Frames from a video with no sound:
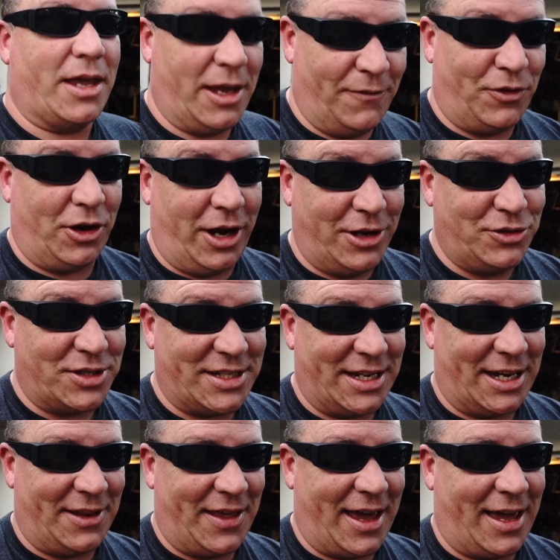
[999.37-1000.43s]
If you're
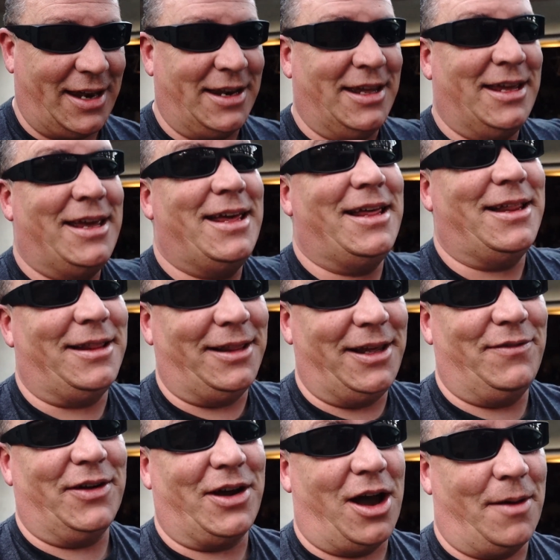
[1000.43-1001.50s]
interested in that,
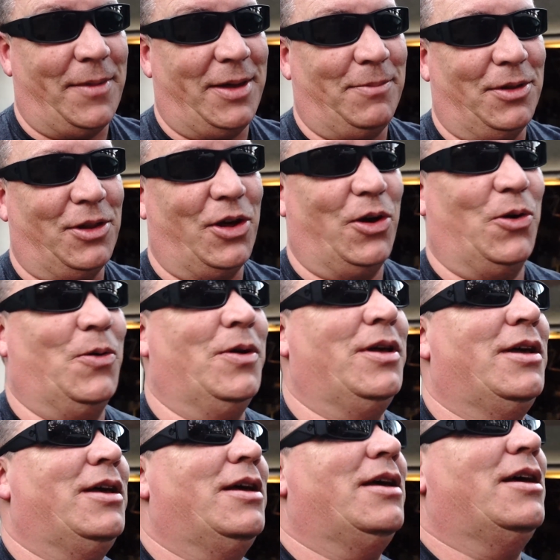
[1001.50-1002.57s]
leave a comment below.
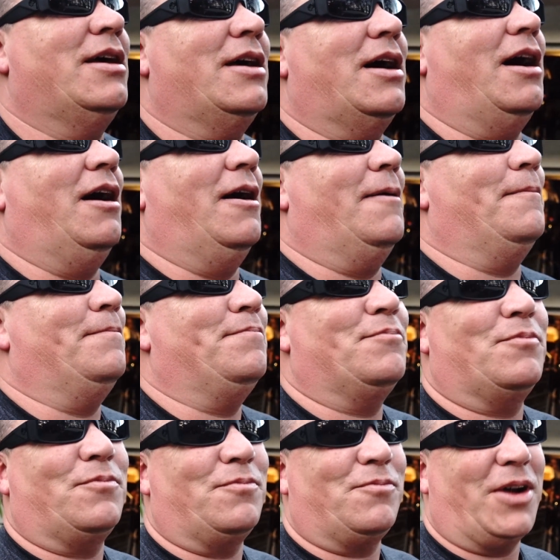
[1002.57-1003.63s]

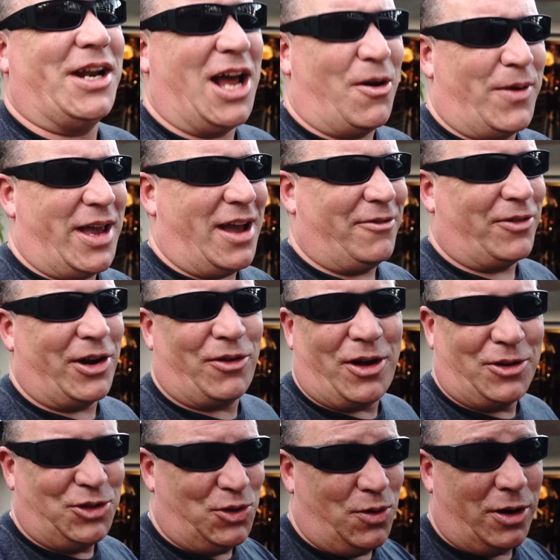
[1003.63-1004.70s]
Right now we have right
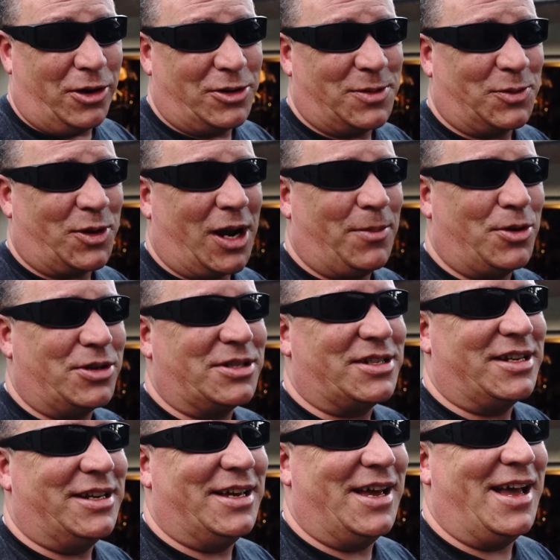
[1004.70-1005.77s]
around 200
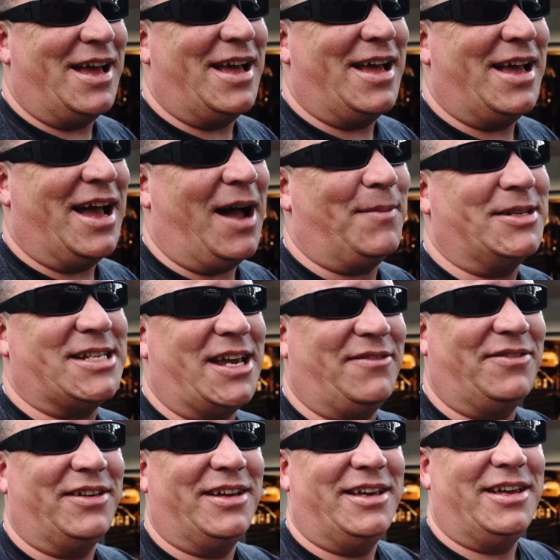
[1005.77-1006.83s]
subscribers. I'm going to say
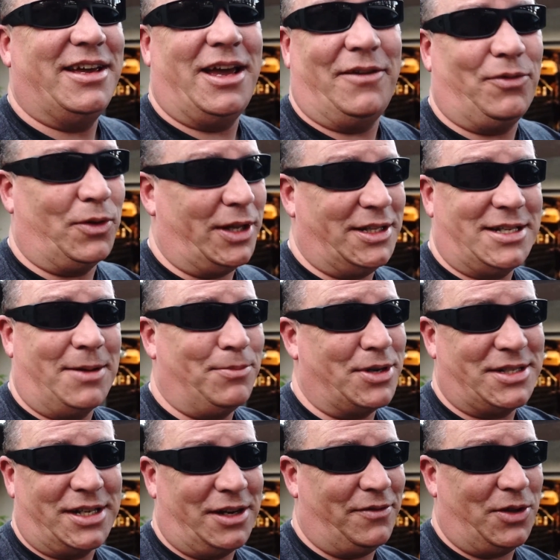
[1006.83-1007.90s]
if only
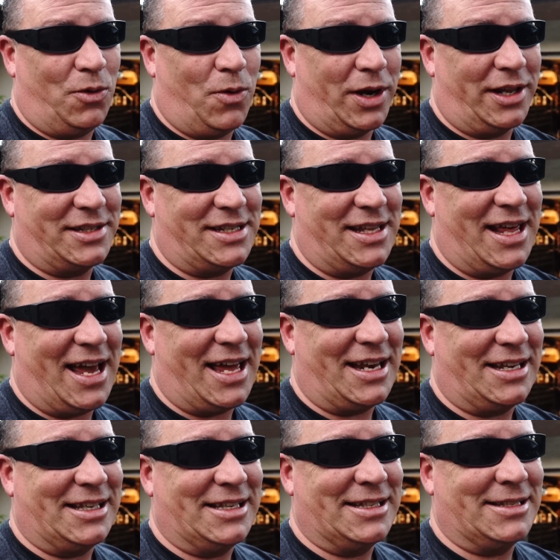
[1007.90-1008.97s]
10% of you want to see that,
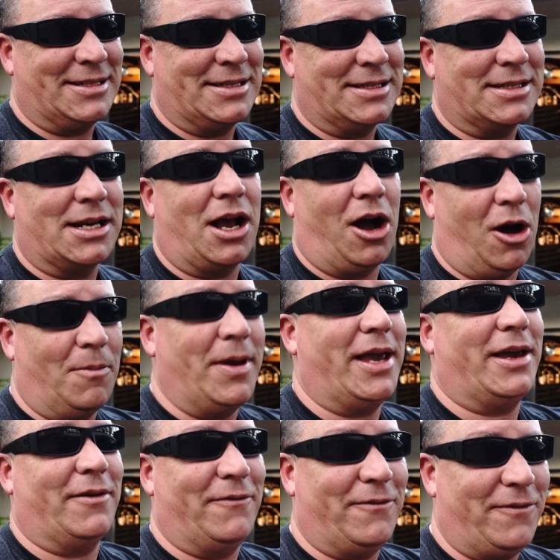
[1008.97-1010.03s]
I'll
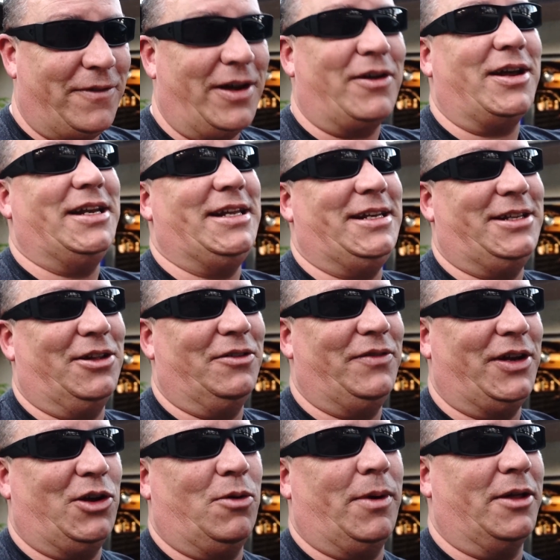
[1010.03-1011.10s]
make a very detailed
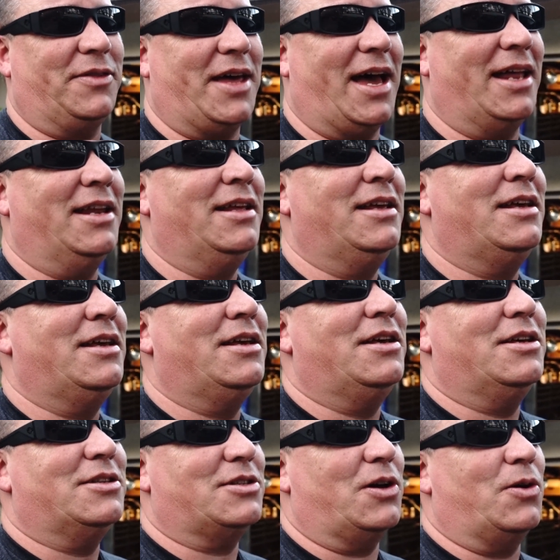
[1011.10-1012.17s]
video about that.
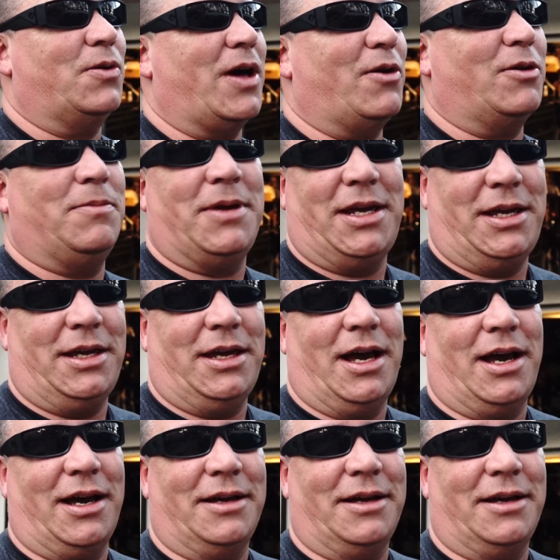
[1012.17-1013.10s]
So that would be